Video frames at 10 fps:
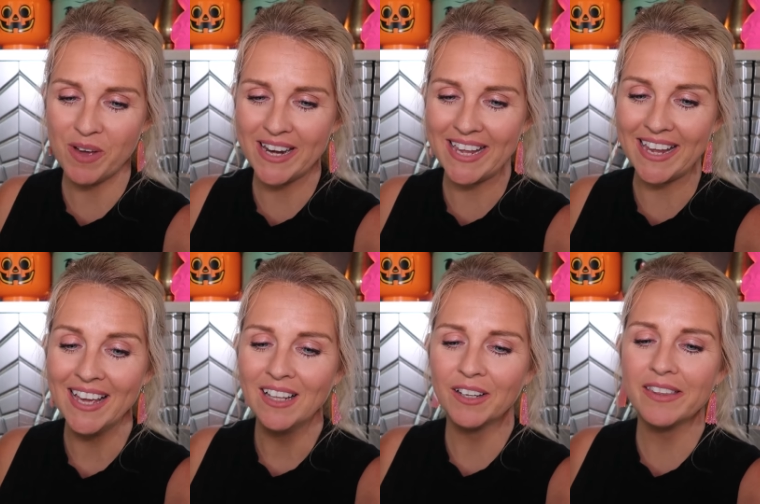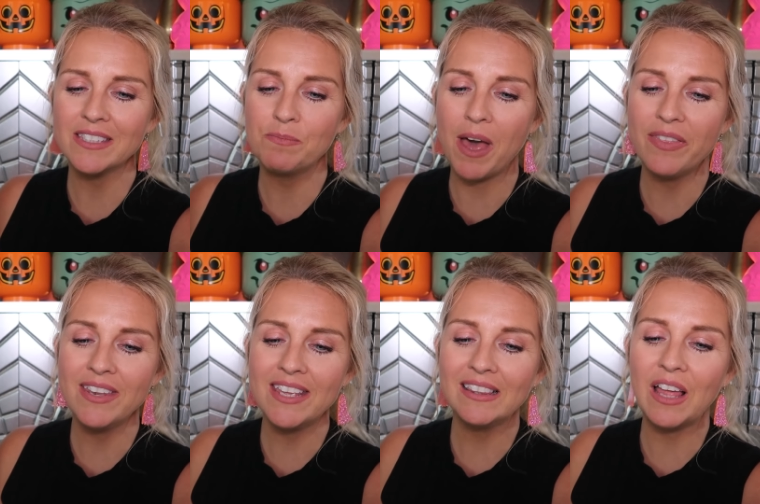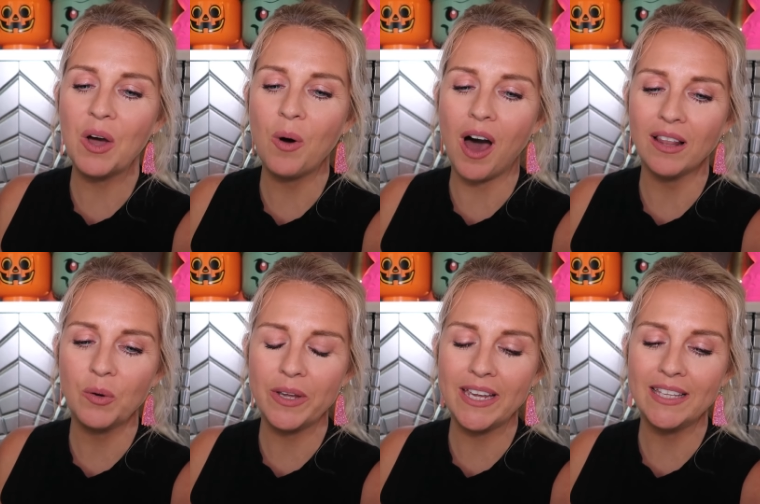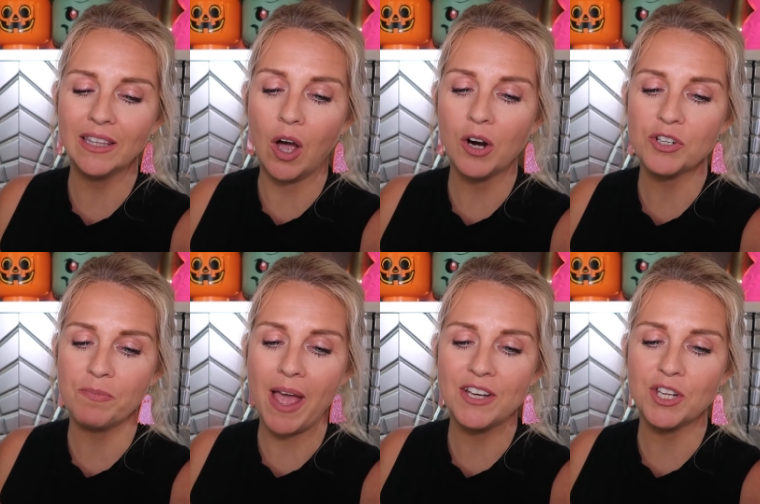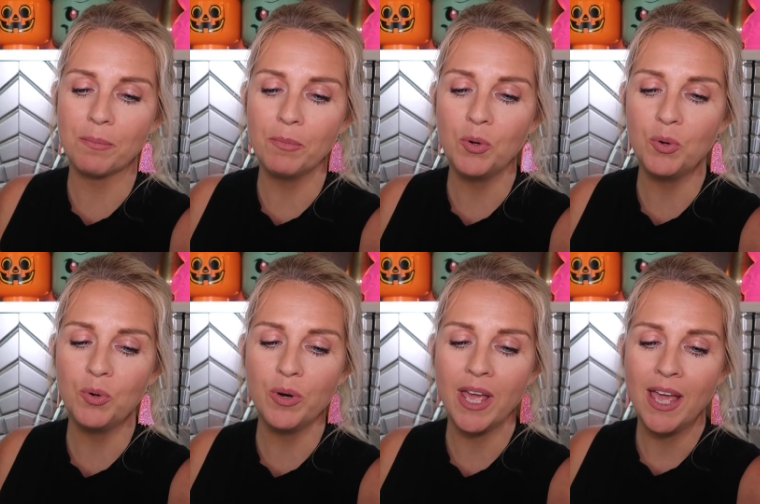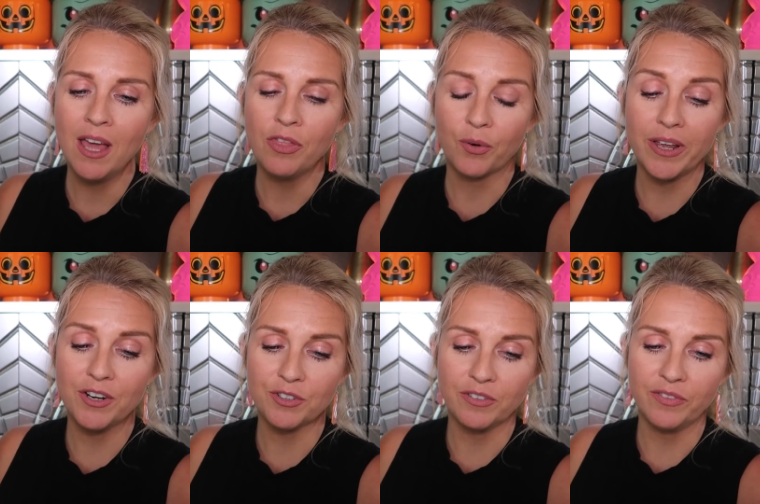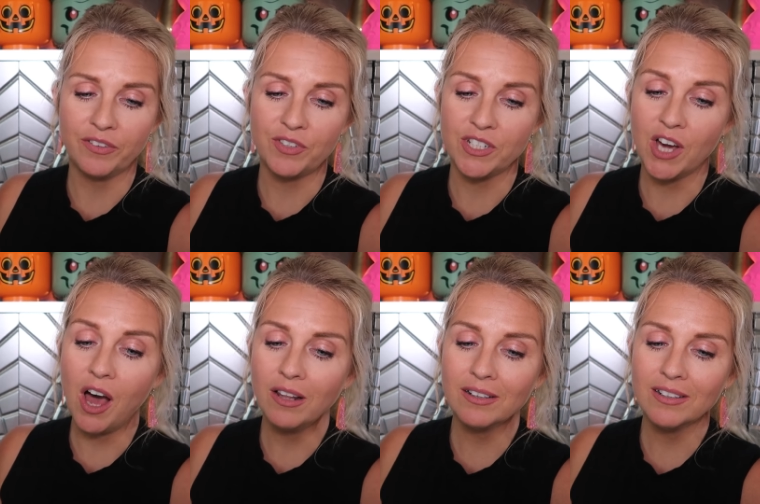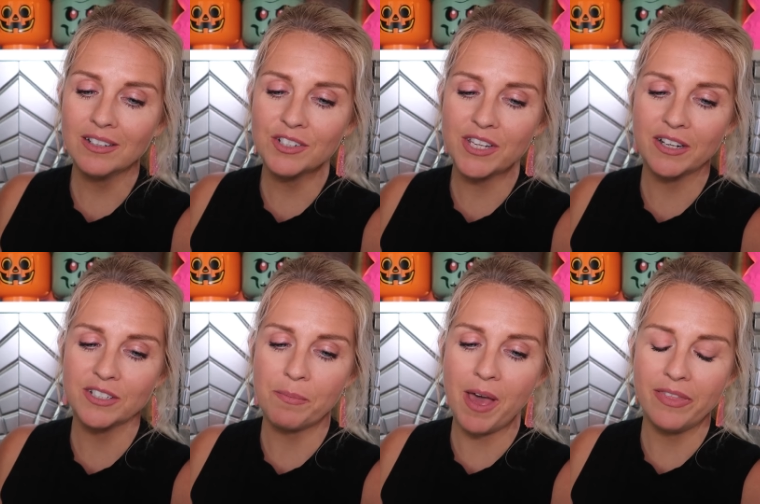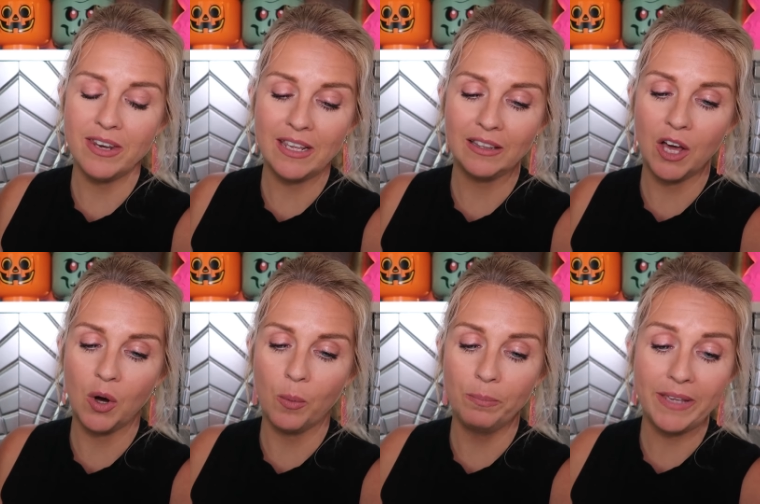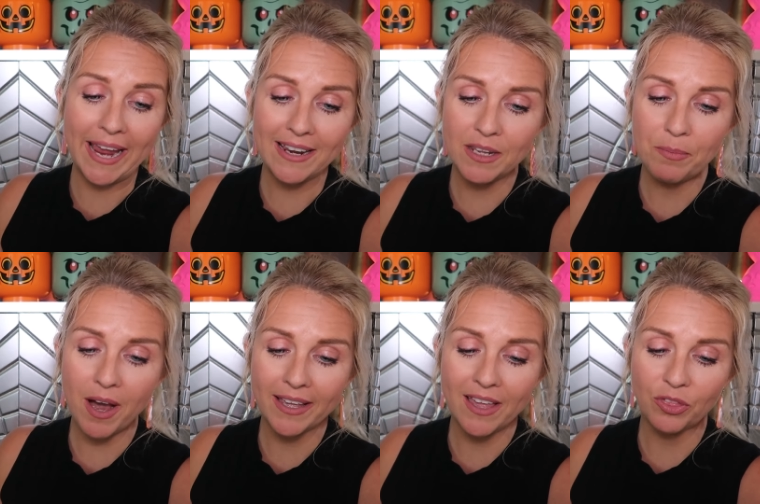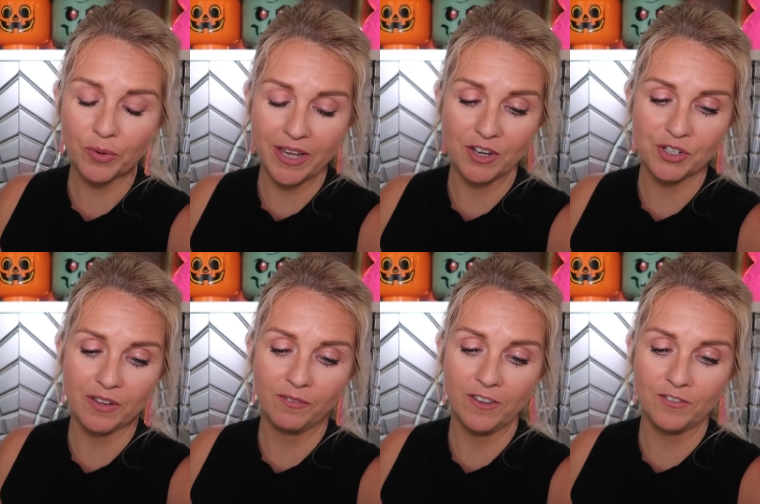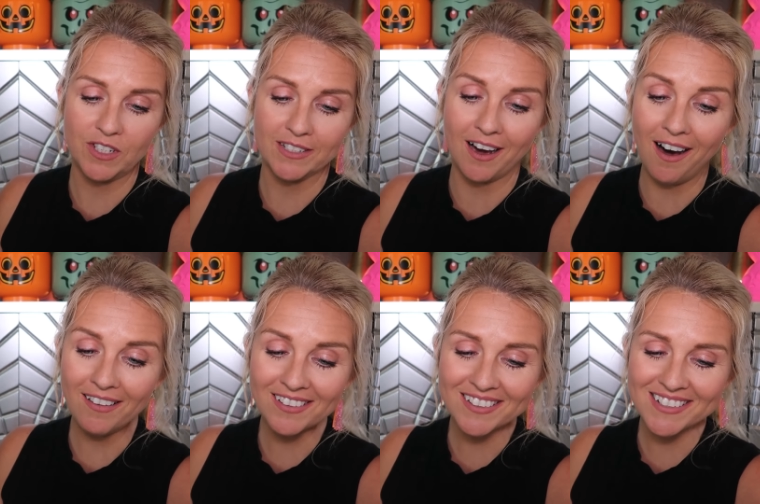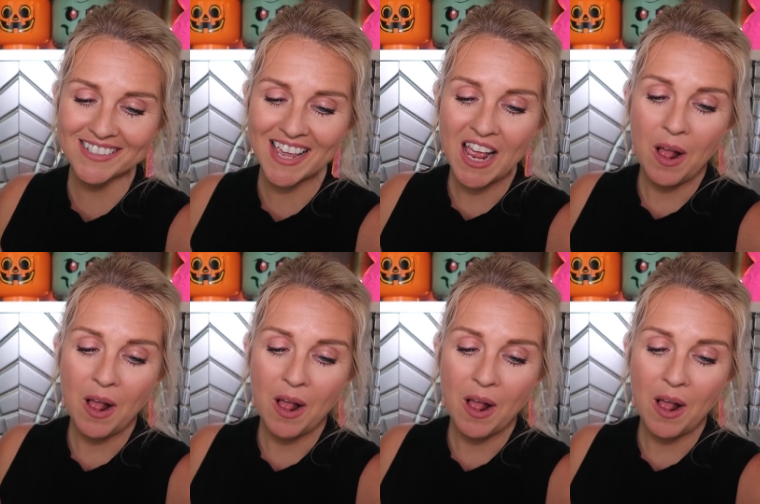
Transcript: money. Look at this Bethany Lowe Halloween Large Magic Moon, three hundred fifty dollars. Here's a Bethany Lowe Candy Bucket, three hundred fifty dollars.